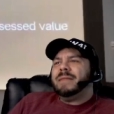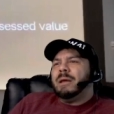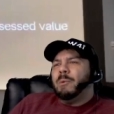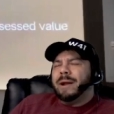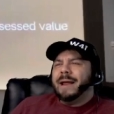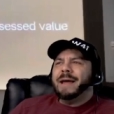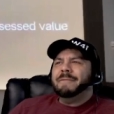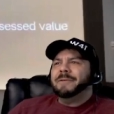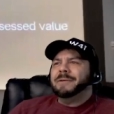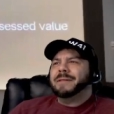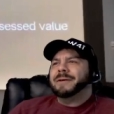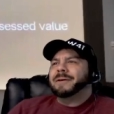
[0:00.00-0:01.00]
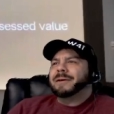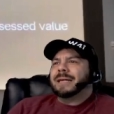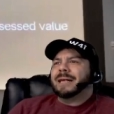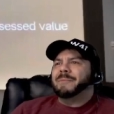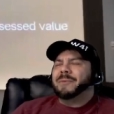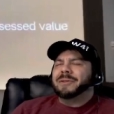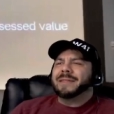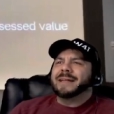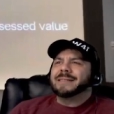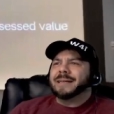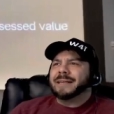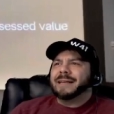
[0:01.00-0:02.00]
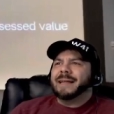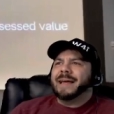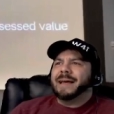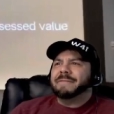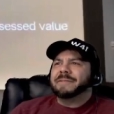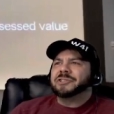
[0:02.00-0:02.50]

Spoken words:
Whenever there's someone that doesn't have